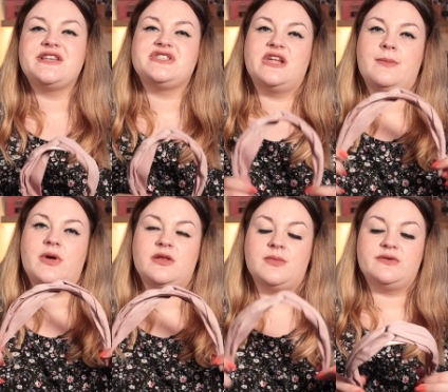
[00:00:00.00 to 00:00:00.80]
H&M
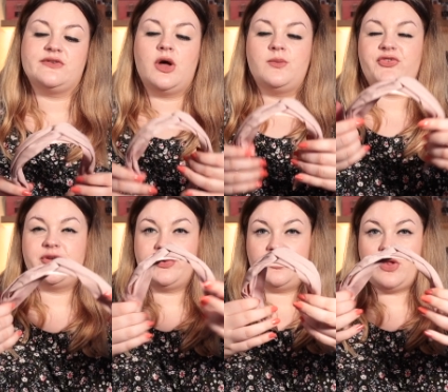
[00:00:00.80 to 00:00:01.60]
are the most
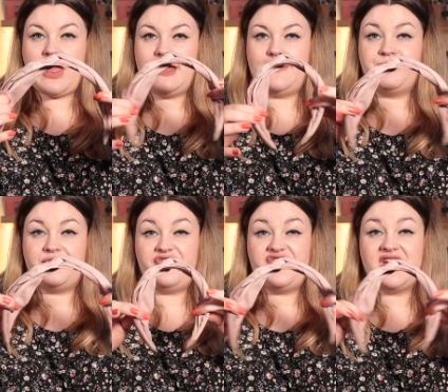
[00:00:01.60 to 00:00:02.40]
comfortable
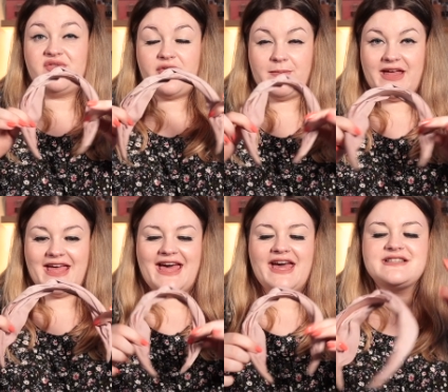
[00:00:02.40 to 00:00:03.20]
um, fit for my
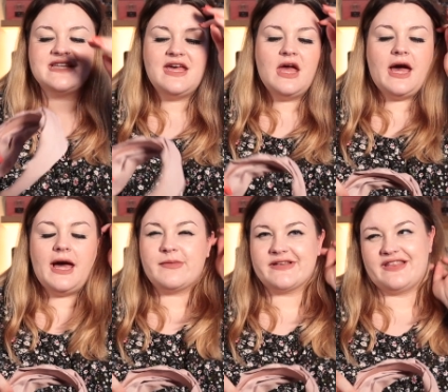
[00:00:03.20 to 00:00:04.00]
head
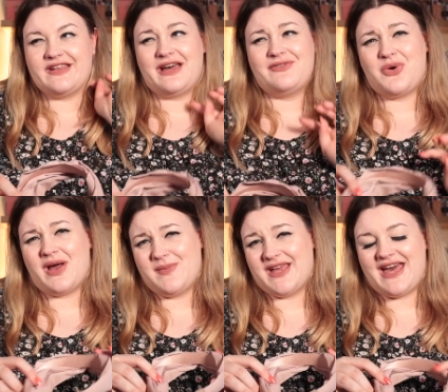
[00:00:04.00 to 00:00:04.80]
because um, I think I have
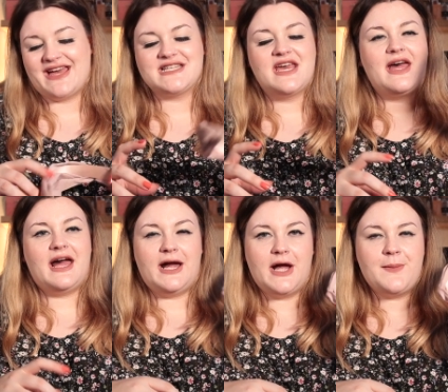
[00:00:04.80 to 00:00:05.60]
quite a big head.
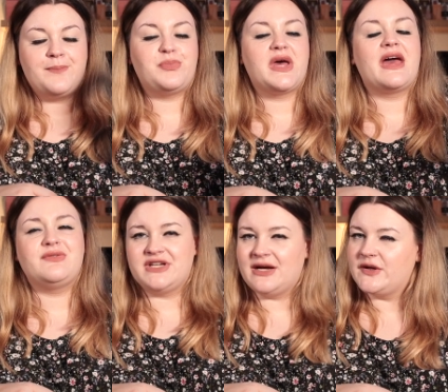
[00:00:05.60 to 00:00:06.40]
Um, but
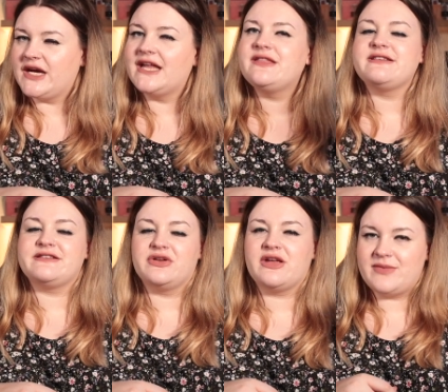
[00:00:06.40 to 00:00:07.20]
every now and again, they
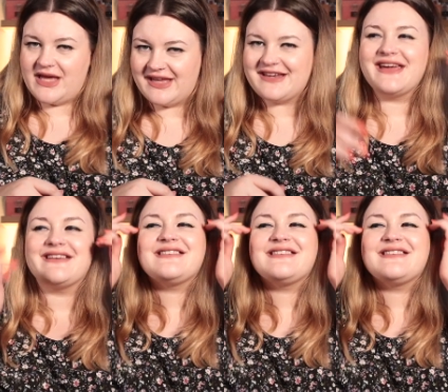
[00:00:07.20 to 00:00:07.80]
still give me a headache.